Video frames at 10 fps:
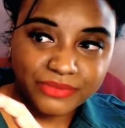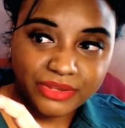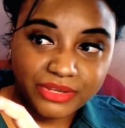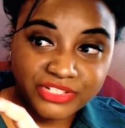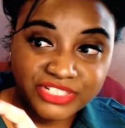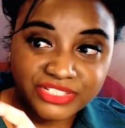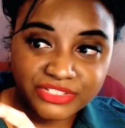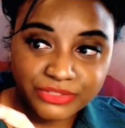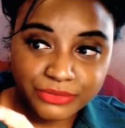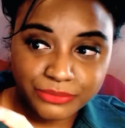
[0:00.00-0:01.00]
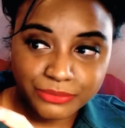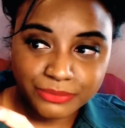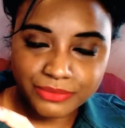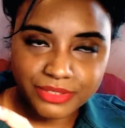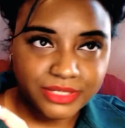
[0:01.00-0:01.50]
just
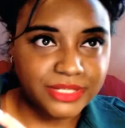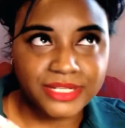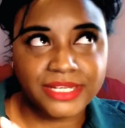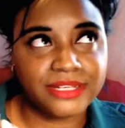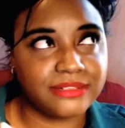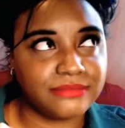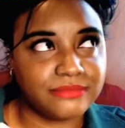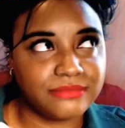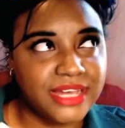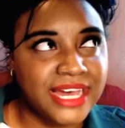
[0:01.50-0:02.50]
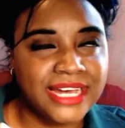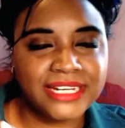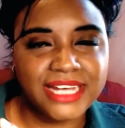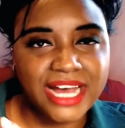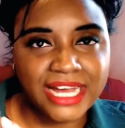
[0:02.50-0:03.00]
to like add
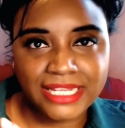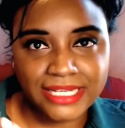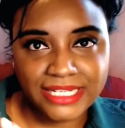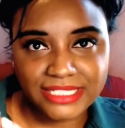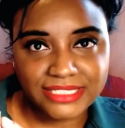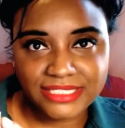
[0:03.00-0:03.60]
highlights.